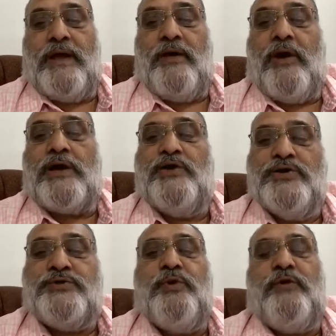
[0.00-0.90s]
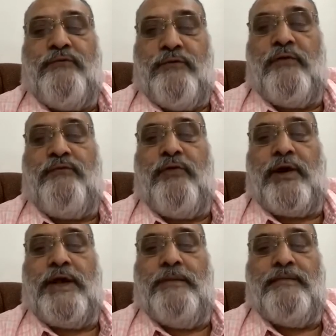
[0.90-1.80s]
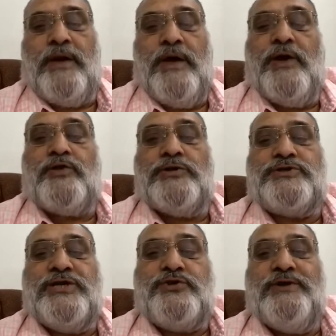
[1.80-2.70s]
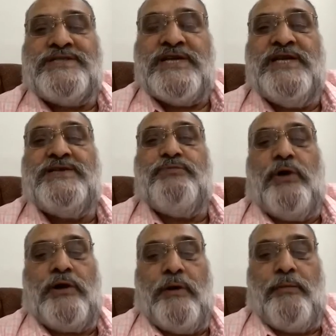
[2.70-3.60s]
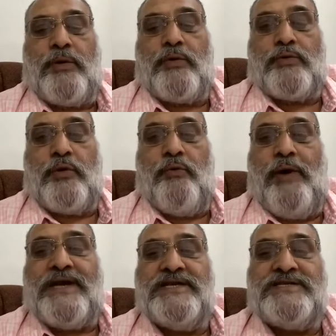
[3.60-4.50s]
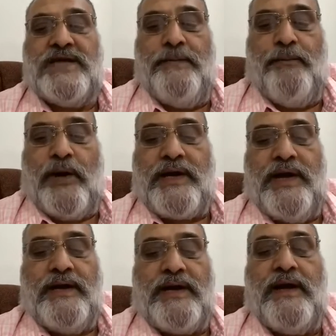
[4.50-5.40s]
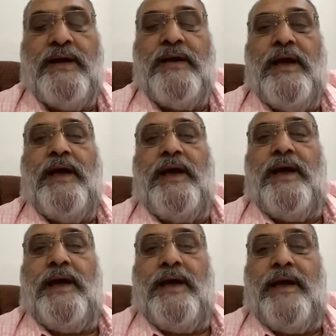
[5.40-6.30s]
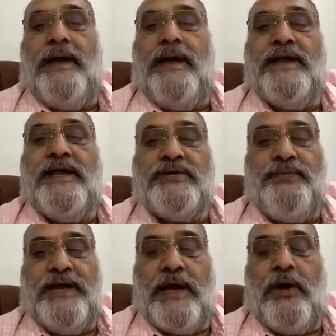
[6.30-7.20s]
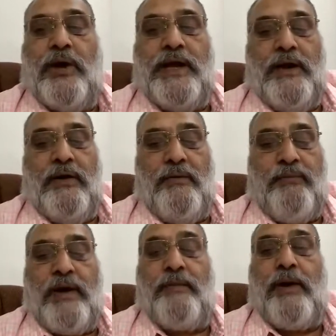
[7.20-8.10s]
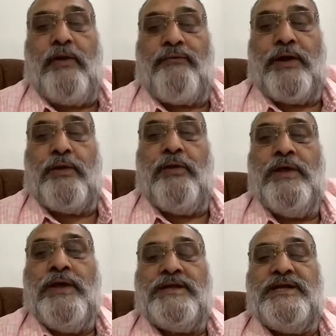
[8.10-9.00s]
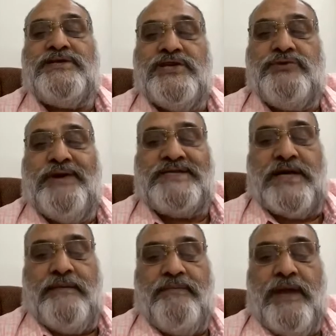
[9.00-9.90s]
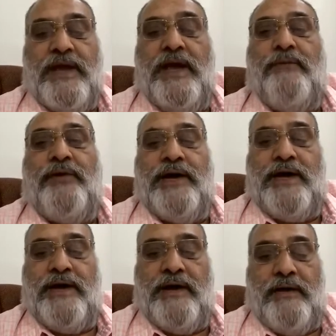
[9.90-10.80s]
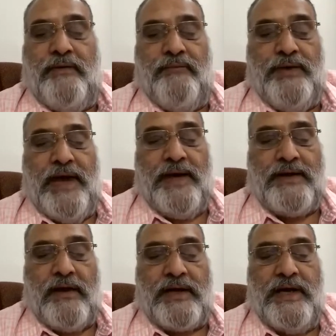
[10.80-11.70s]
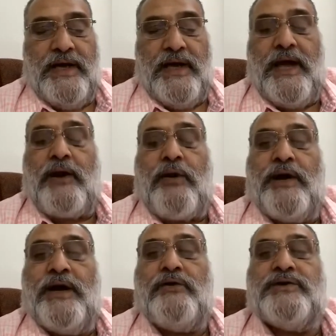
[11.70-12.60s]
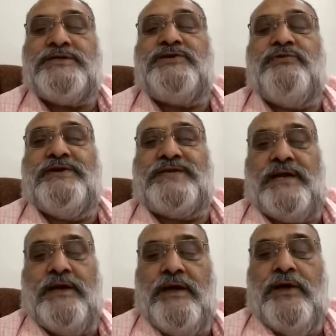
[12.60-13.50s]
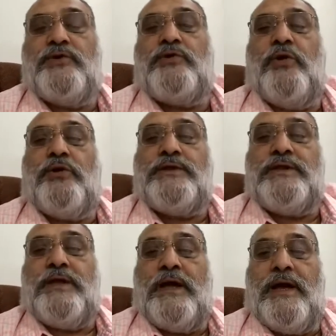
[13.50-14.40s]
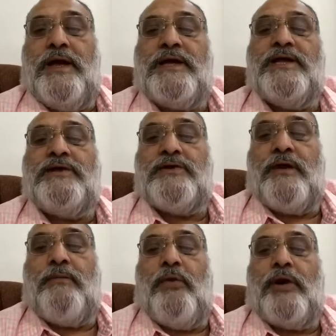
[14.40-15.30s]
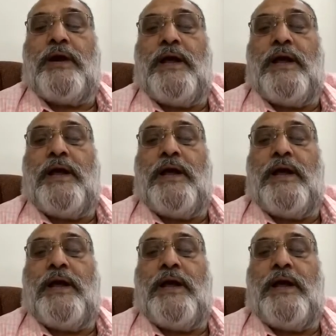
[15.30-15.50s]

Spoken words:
not useful for him. So situation is more important. So what is the important in his pedagogy of Paulo Freire? The situation. If we are talking according to the situation, so it is more